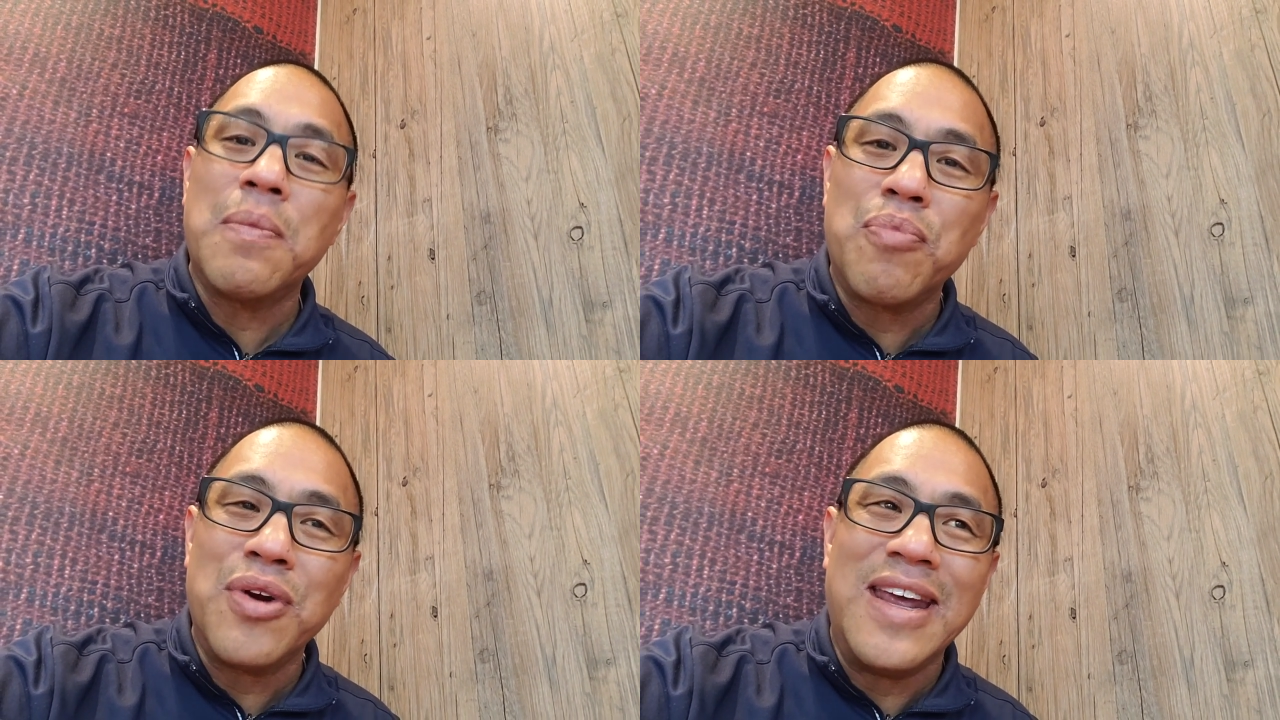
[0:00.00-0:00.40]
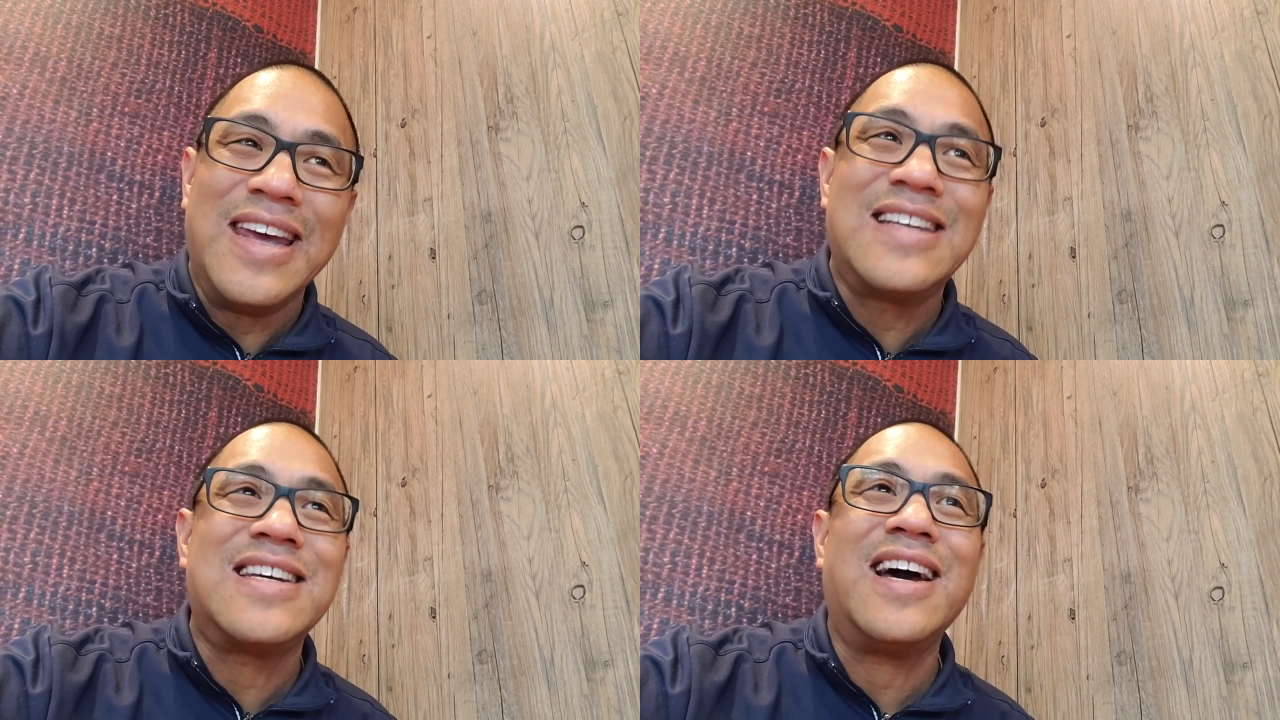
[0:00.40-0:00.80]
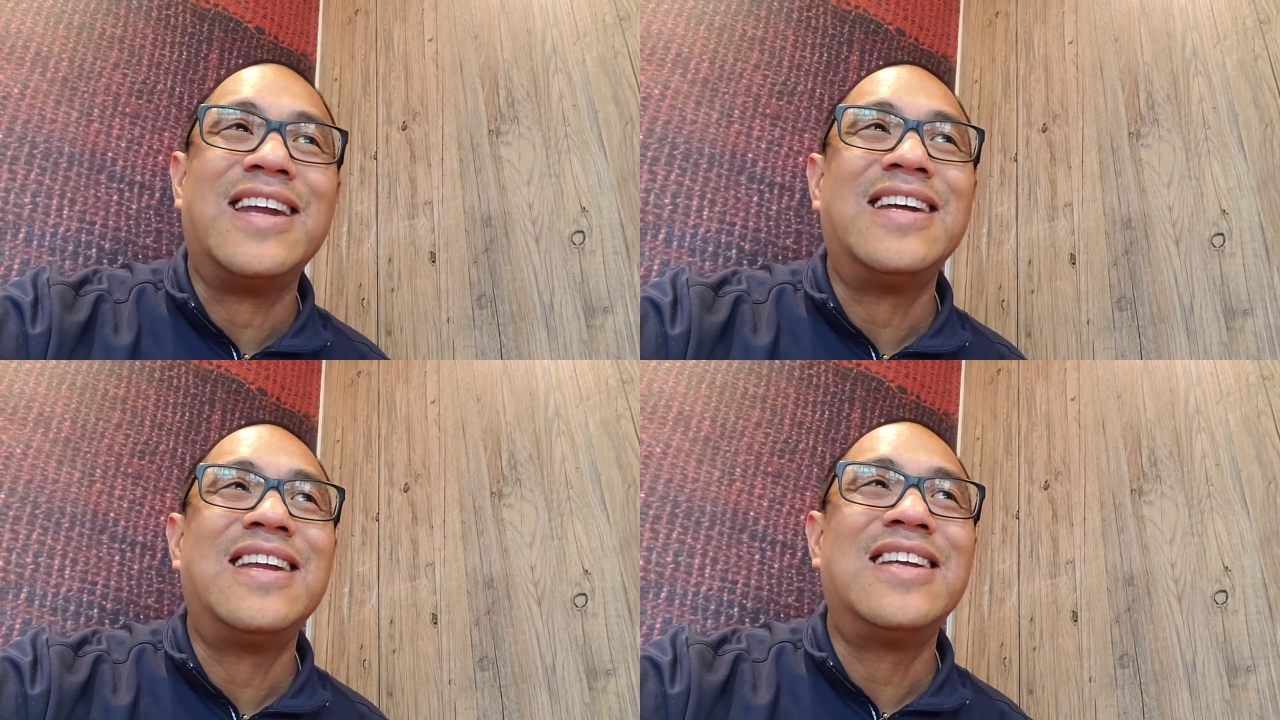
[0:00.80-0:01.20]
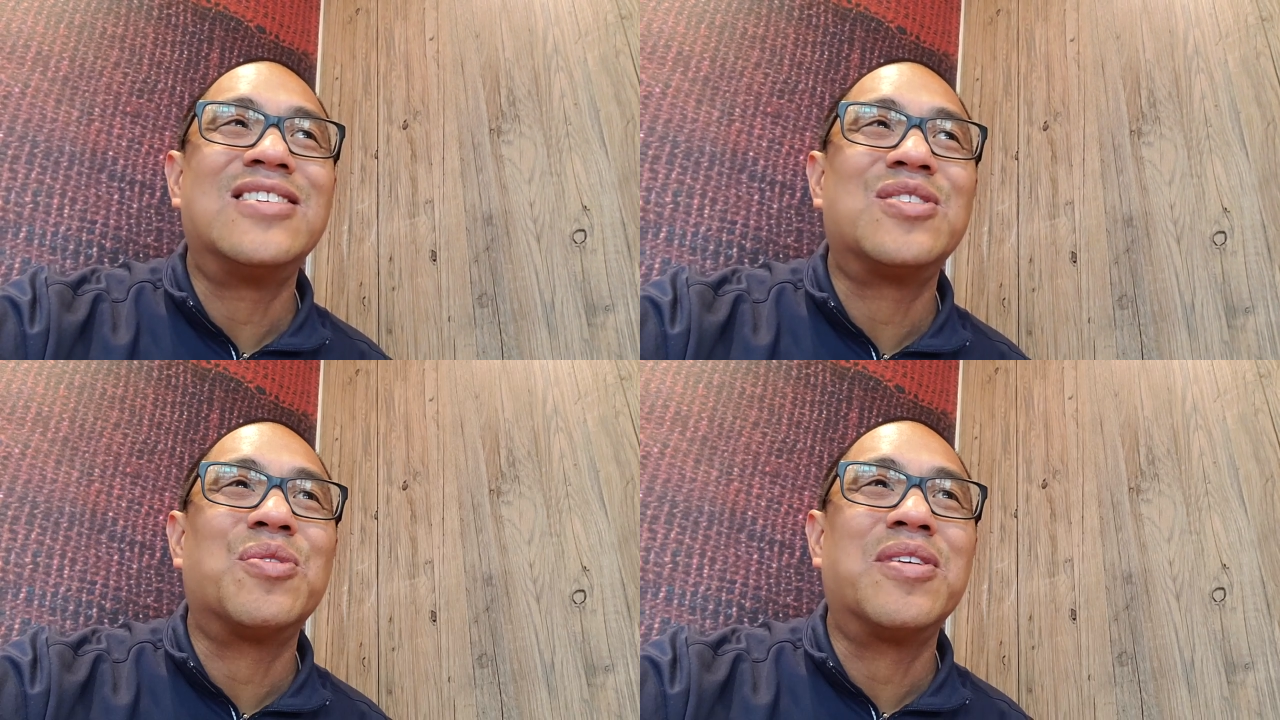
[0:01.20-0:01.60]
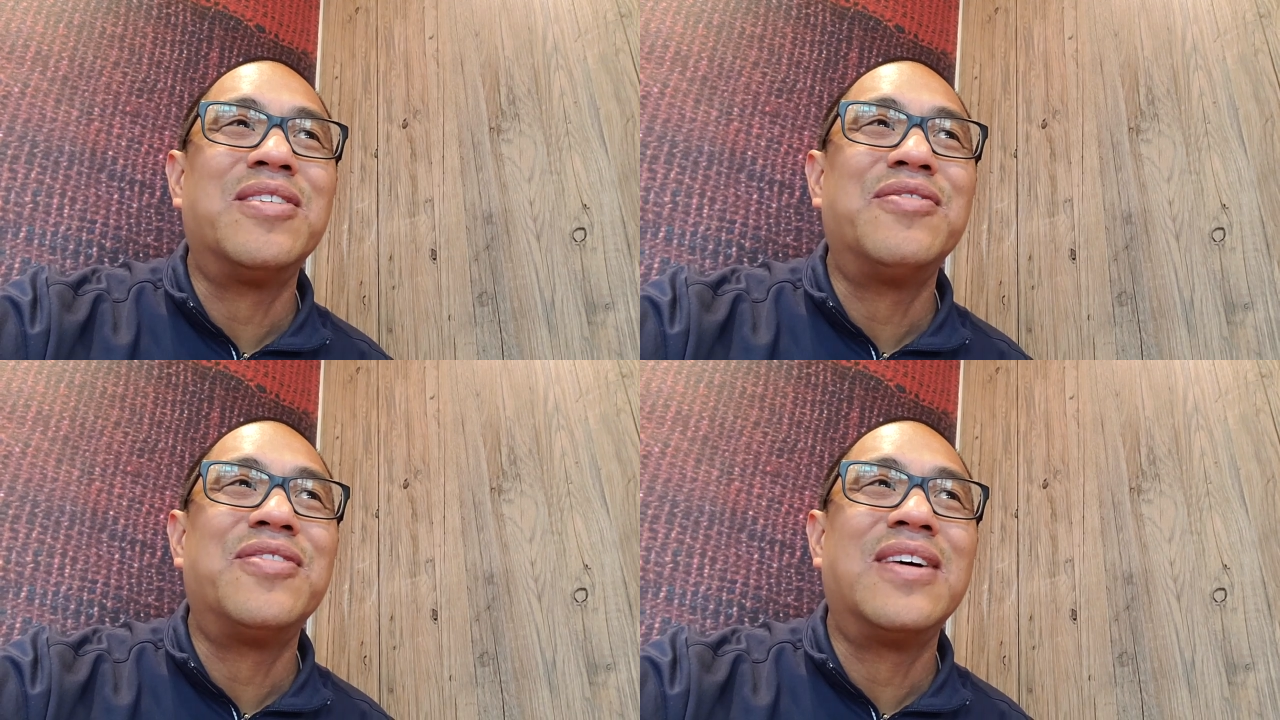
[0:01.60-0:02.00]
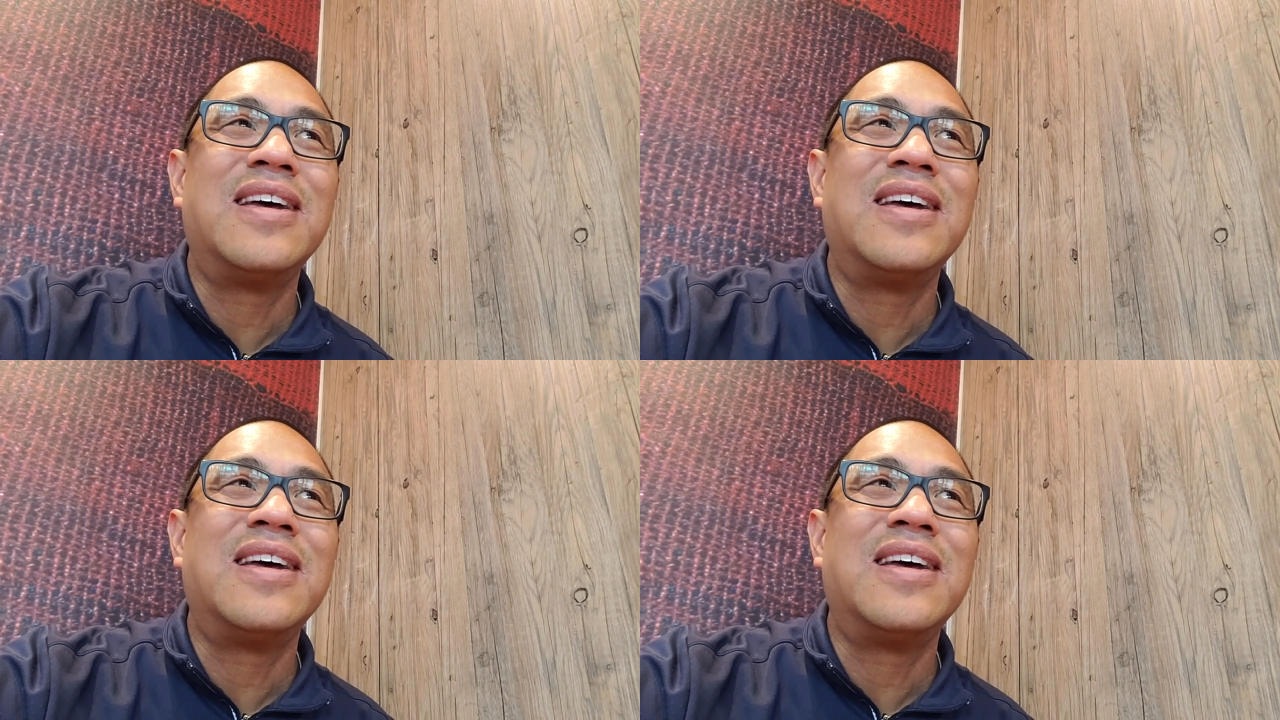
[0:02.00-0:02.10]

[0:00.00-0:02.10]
pretty excited, sort of.